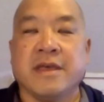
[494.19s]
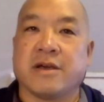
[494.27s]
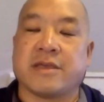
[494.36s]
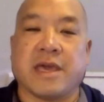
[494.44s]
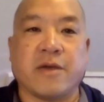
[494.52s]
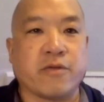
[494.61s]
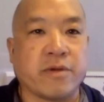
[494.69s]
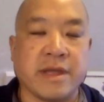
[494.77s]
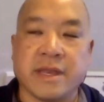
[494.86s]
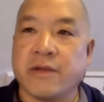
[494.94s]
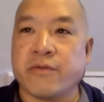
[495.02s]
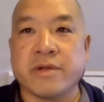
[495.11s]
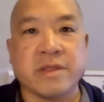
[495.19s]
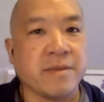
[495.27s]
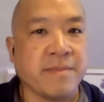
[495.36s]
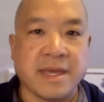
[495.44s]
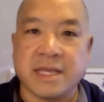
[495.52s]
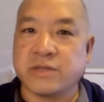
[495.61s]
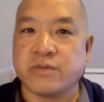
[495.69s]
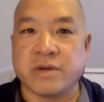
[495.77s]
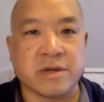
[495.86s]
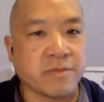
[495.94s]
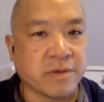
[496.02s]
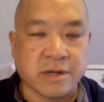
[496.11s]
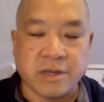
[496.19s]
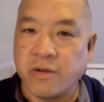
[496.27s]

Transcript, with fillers: okay, we're in it, we're in the mix, we're we're